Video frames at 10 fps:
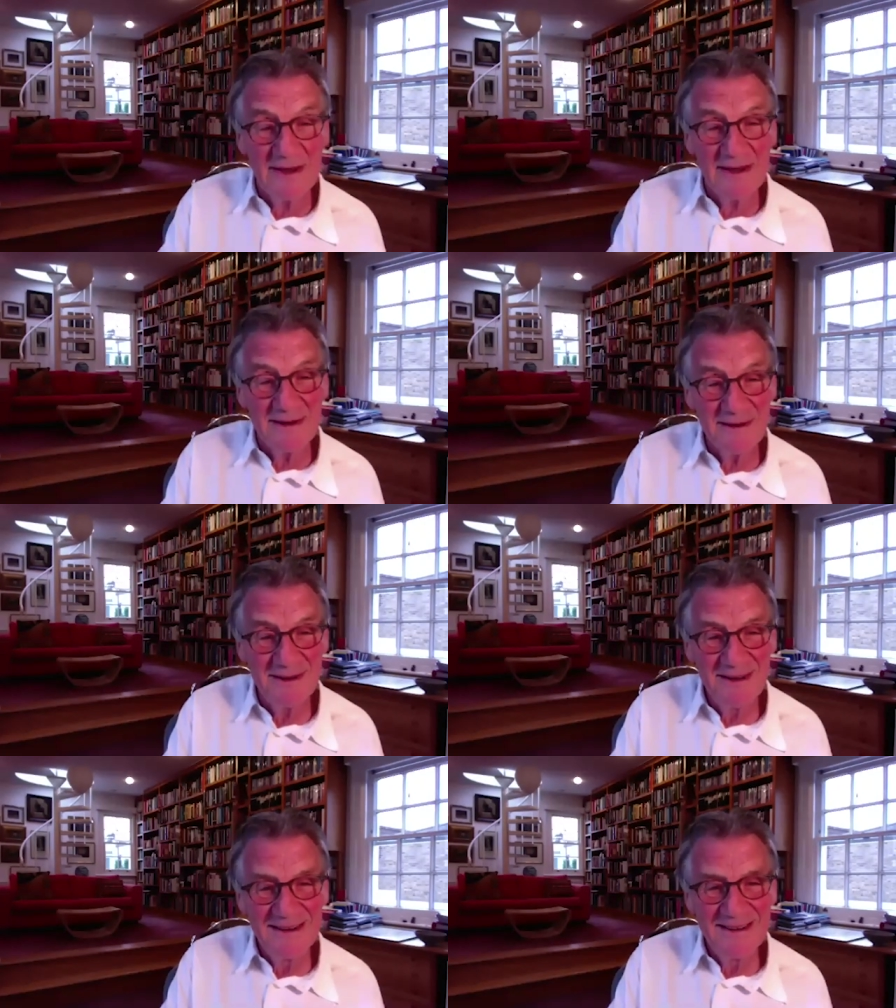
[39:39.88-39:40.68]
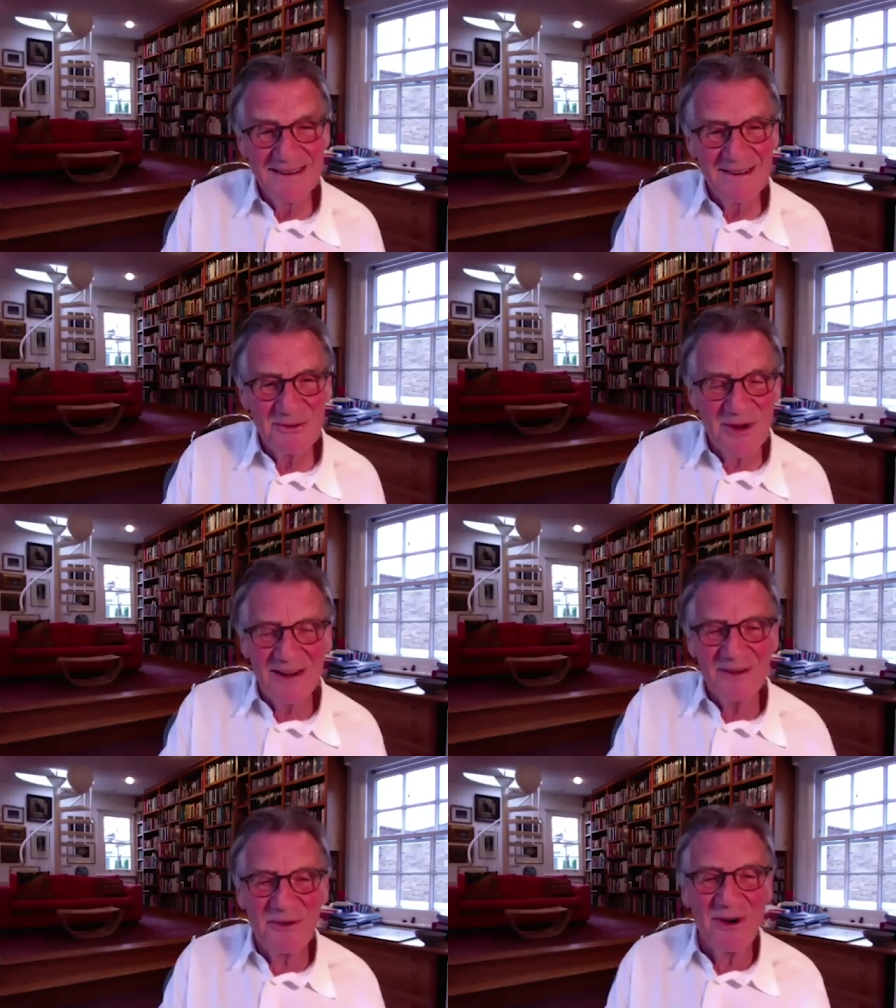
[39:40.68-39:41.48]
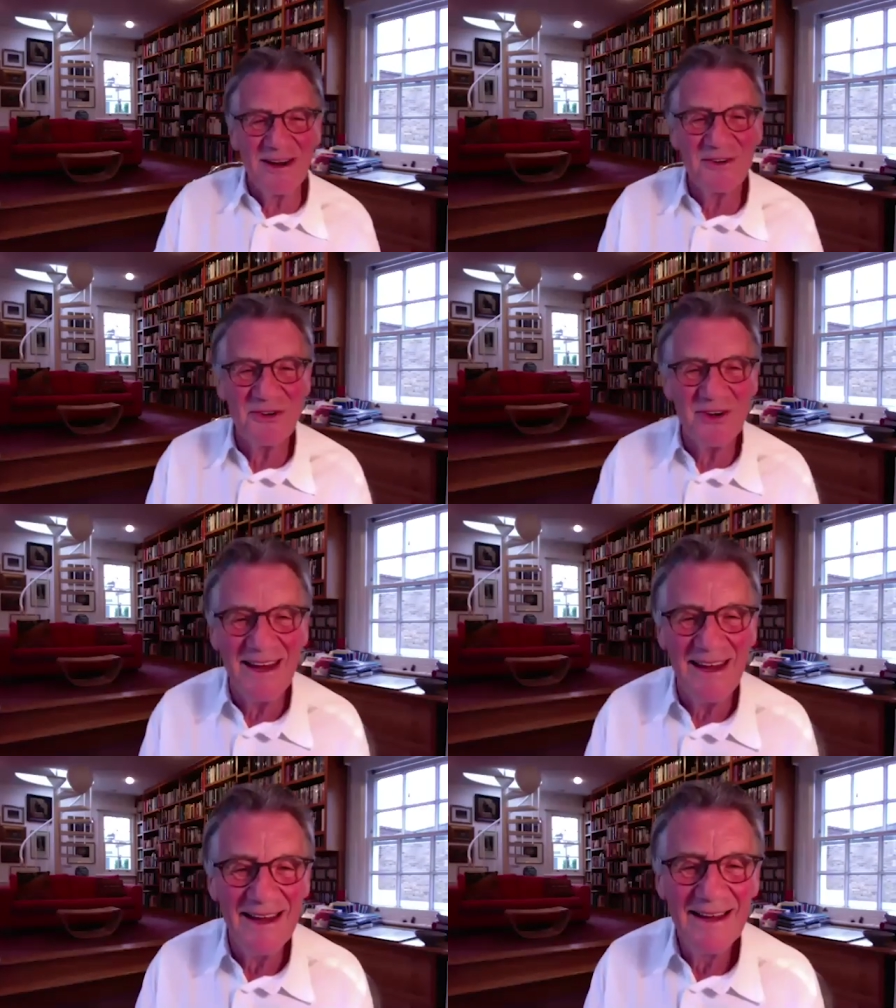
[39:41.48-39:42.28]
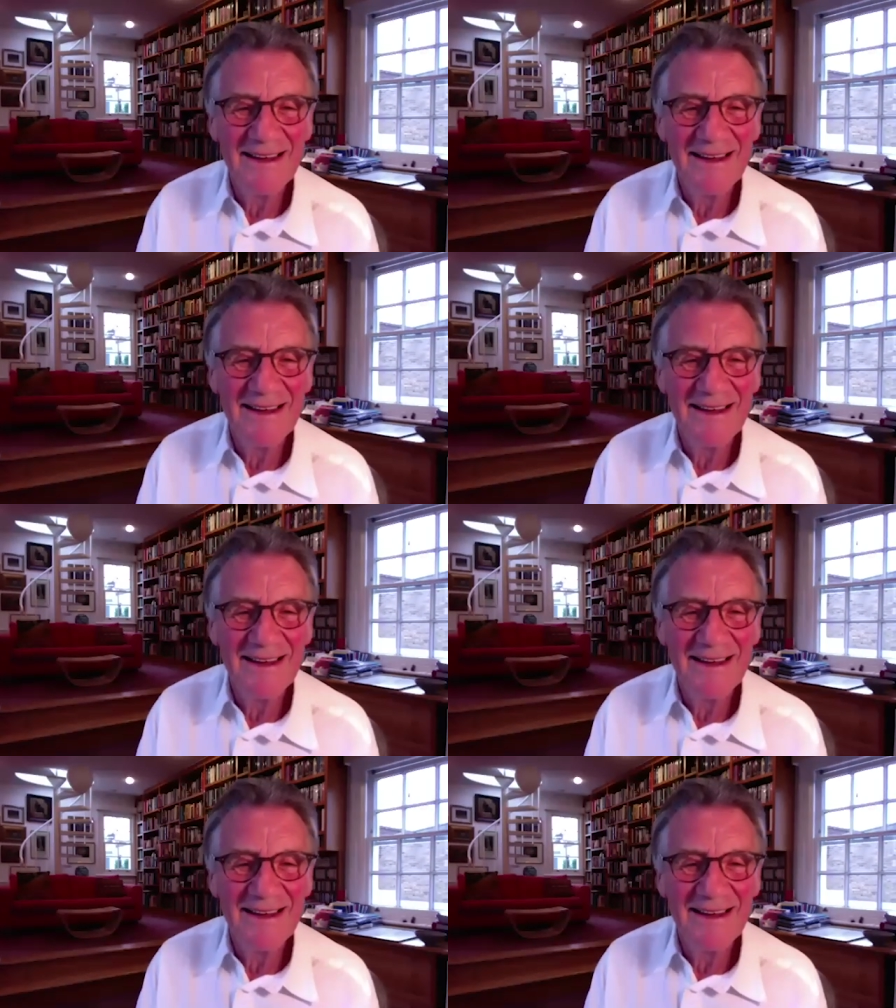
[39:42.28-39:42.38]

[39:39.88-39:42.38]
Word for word: it was kind of quite tricky.